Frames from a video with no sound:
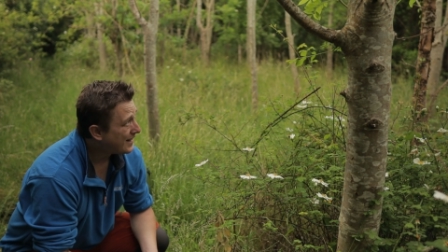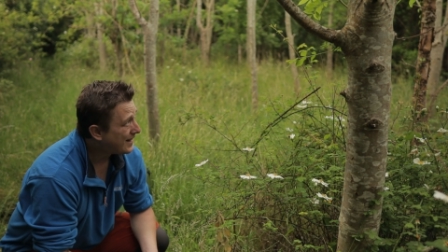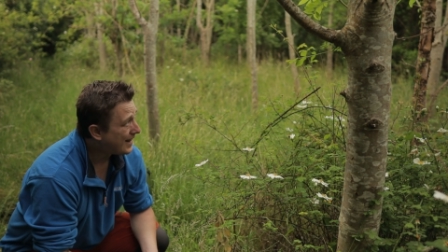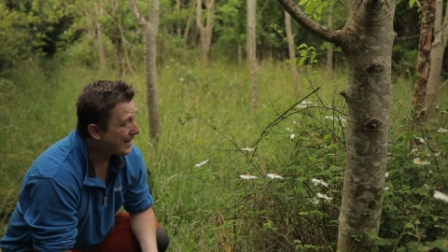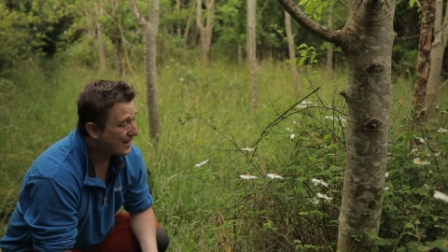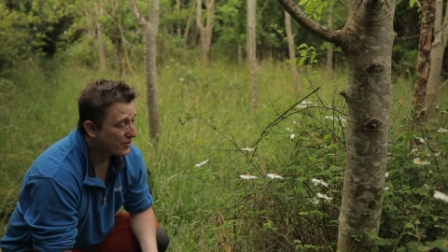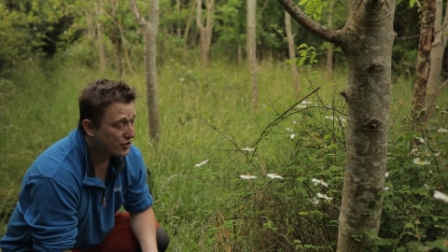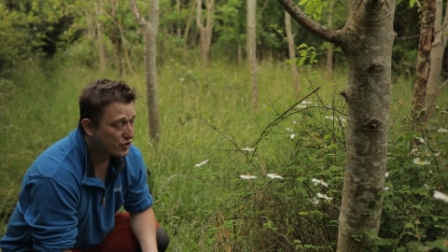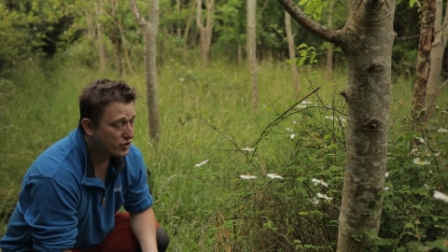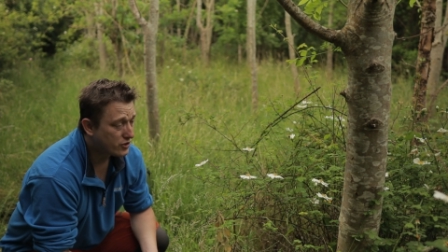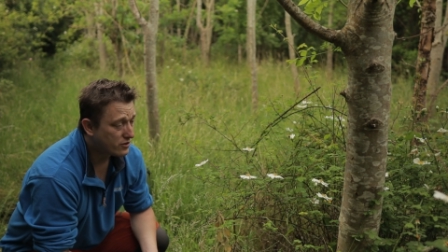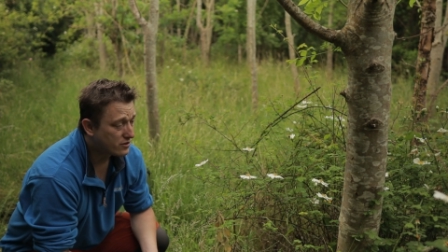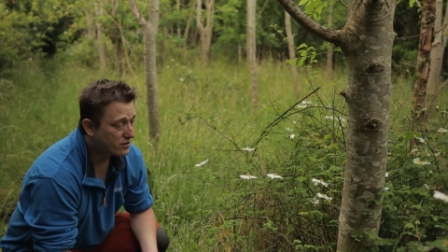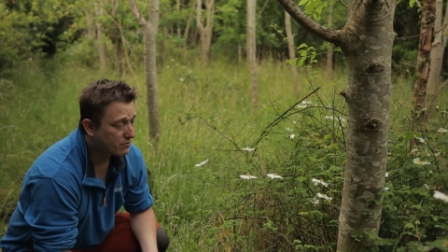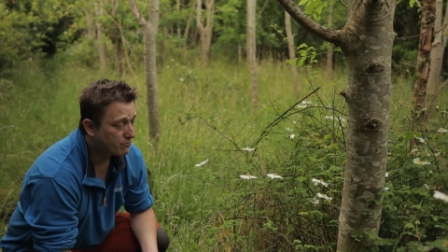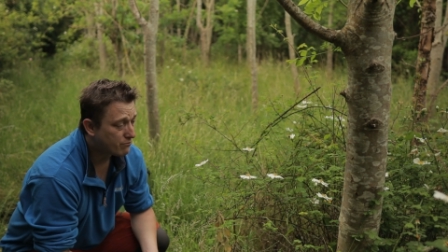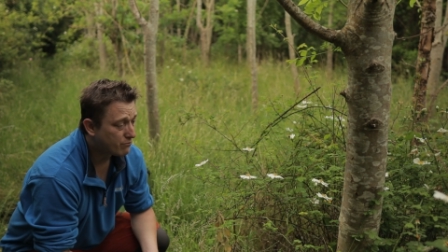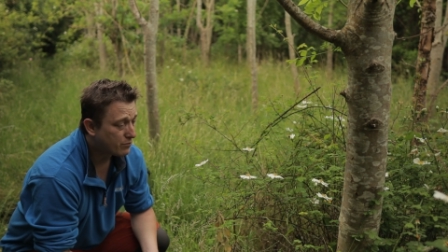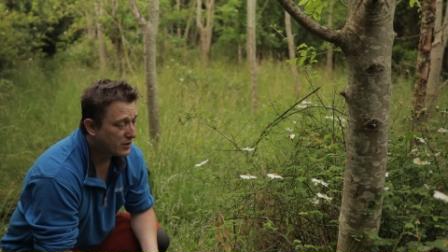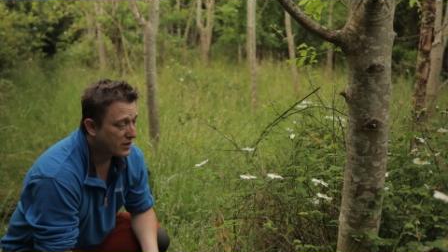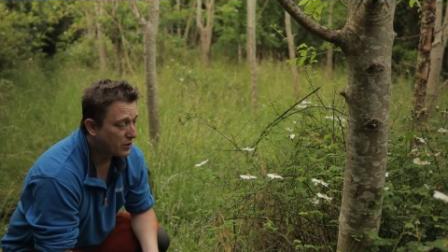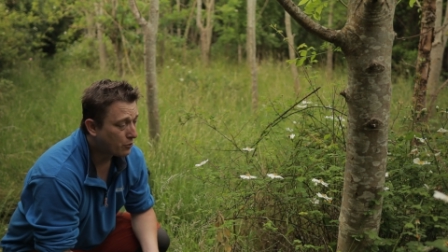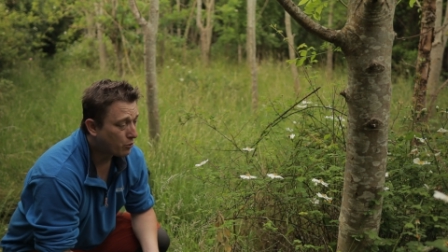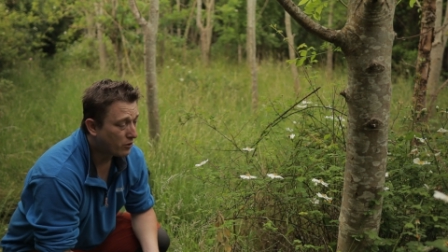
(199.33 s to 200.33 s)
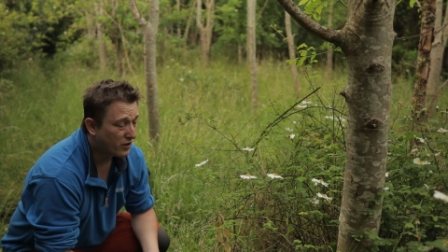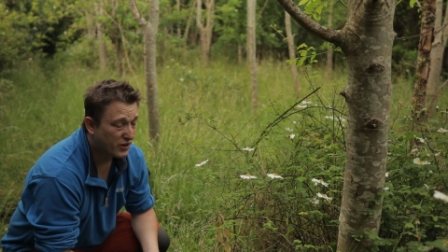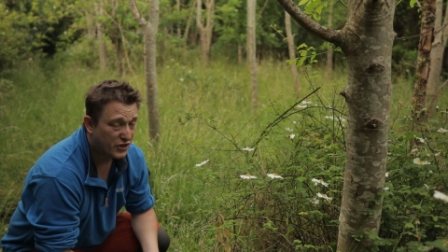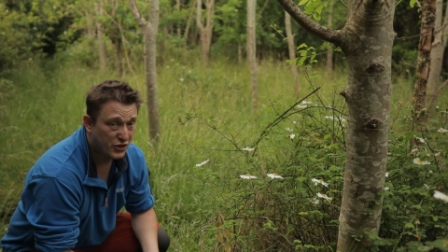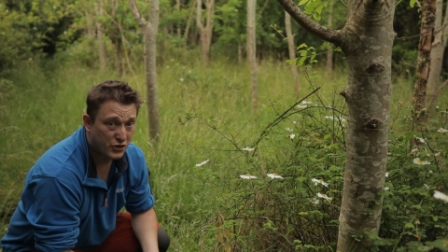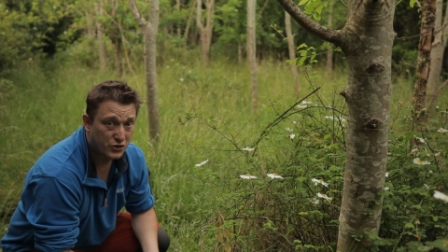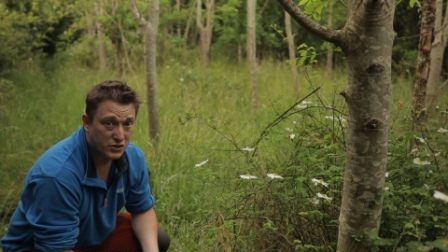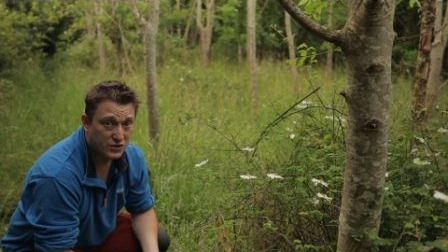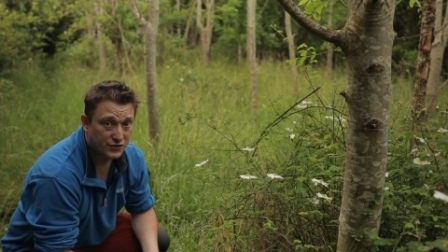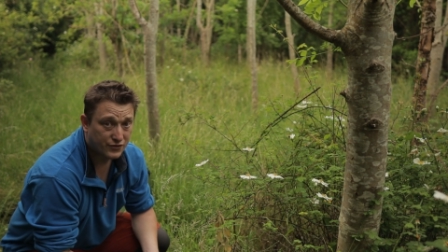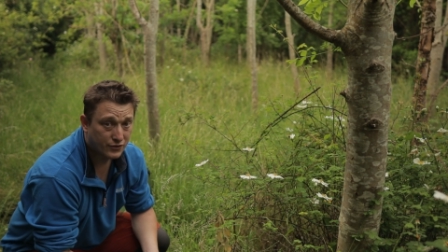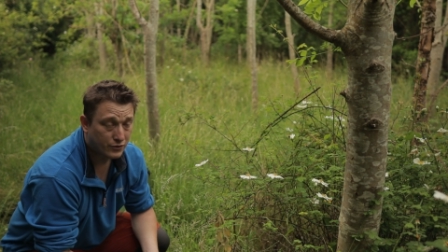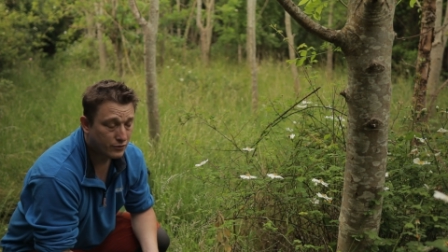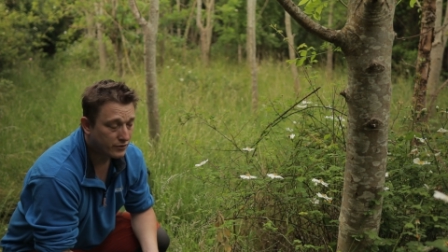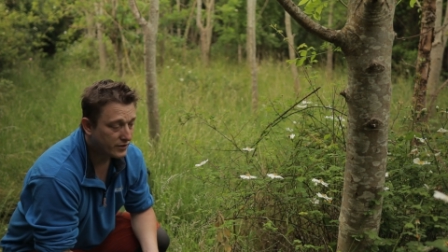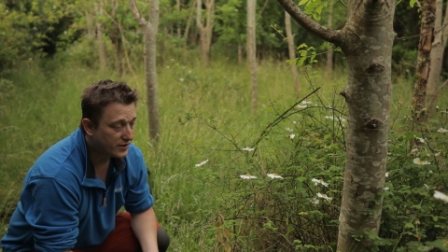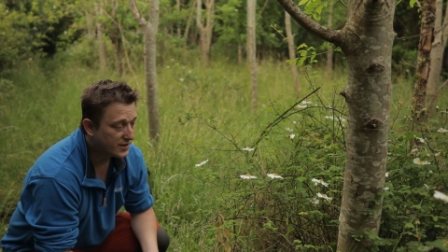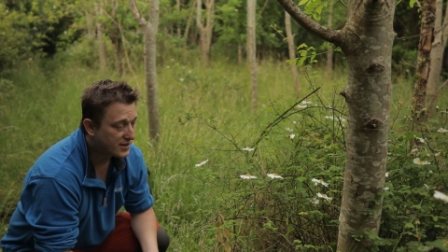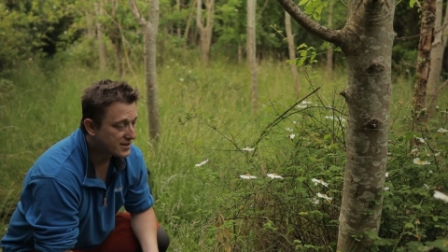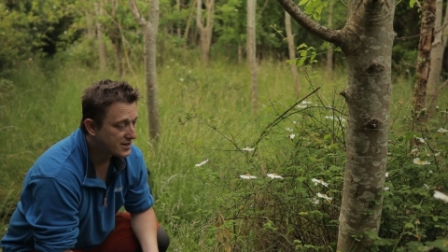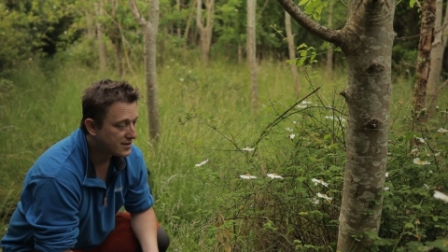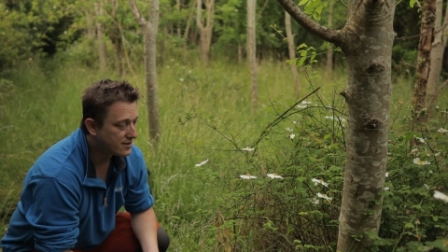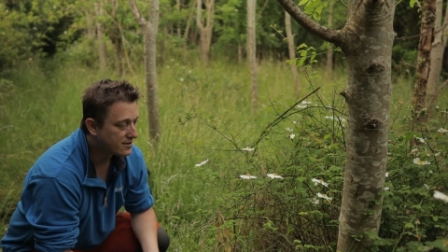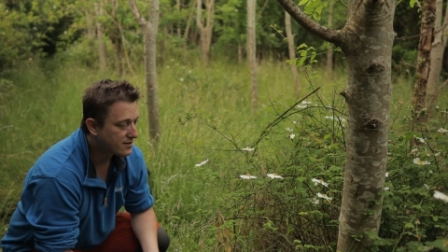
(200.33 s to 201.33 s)
that should be quite useful
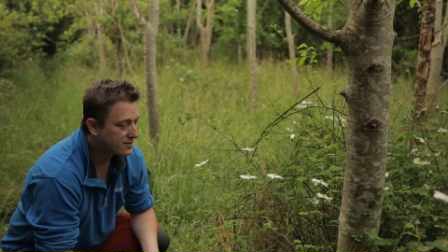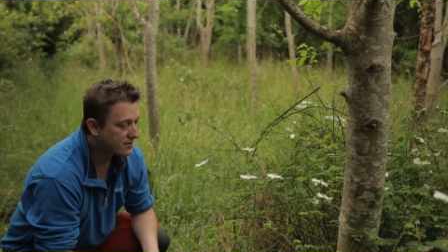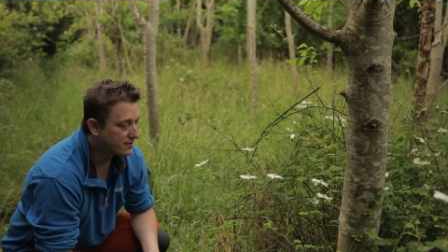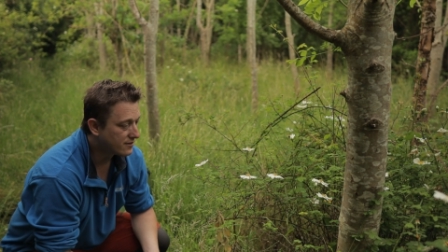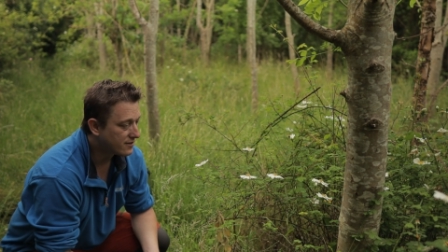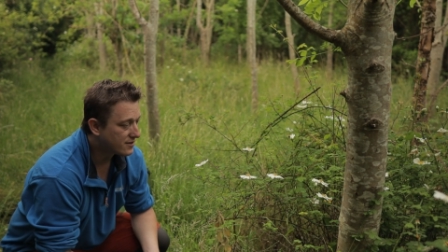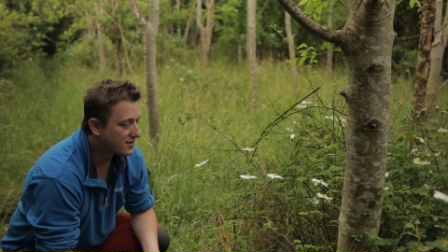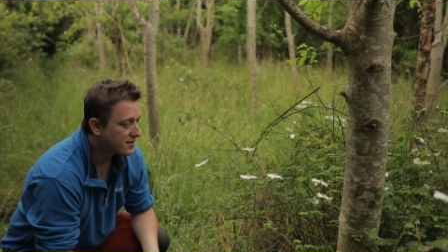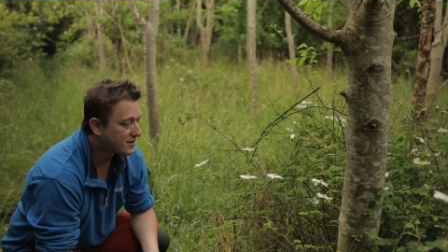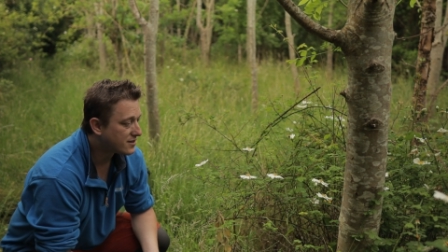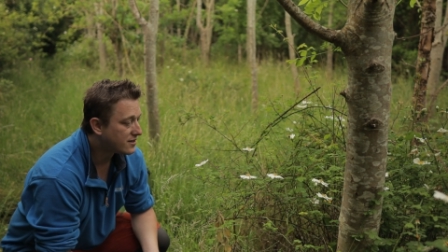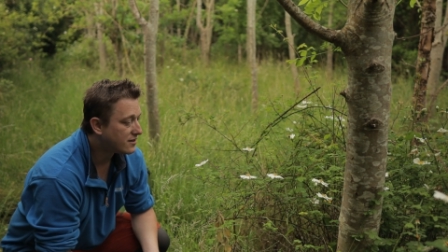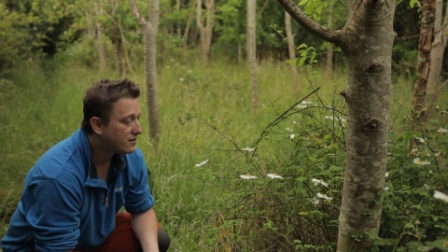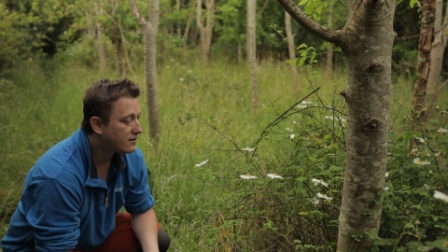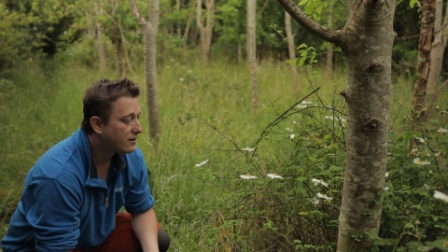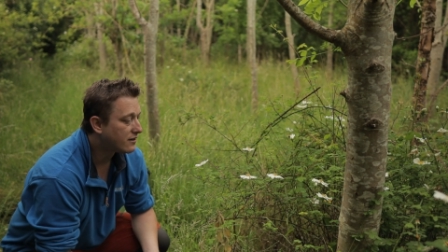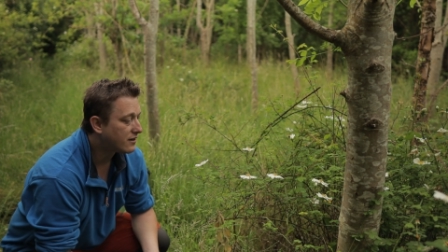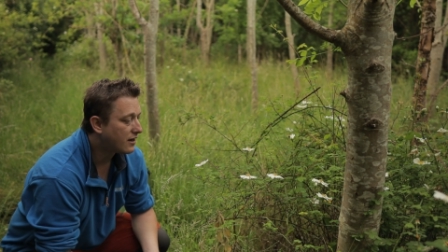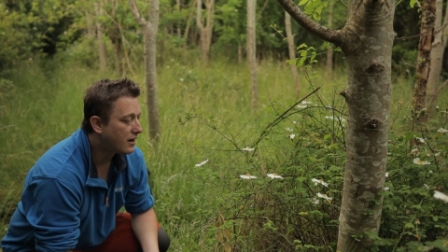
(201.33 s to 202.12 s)
in this instance.